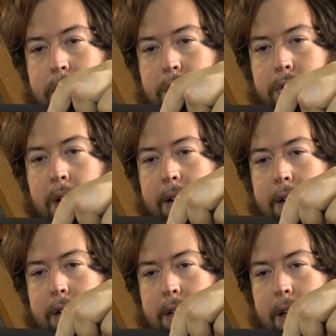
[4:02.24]

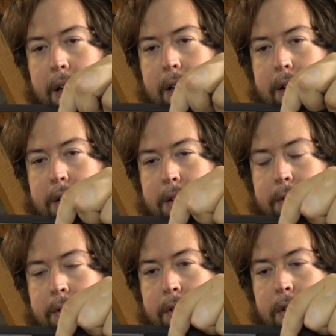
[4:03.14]
track and
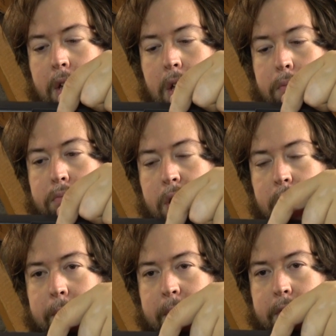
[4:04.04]

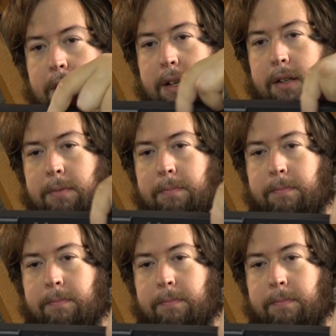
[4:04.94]
programming track.